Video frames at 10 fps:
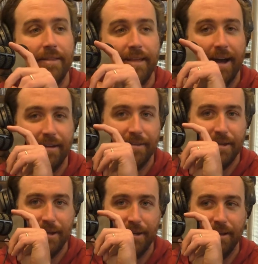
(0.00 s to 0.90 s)
That
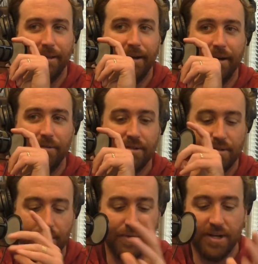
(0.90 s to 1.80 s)
the, uh,
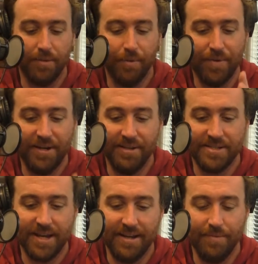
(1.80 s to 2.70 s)
you know, we're talking about being in
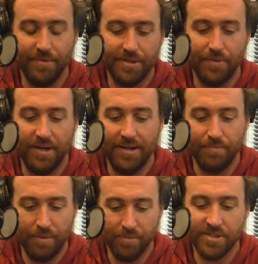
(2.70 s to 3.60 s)
this kind of in between and
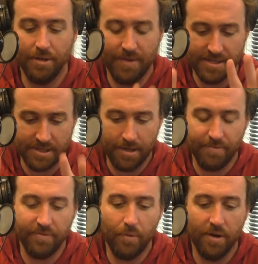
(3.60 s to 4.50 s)
people still masking
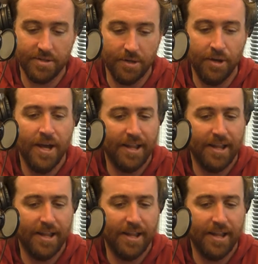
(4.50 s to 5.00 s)
up if they want to.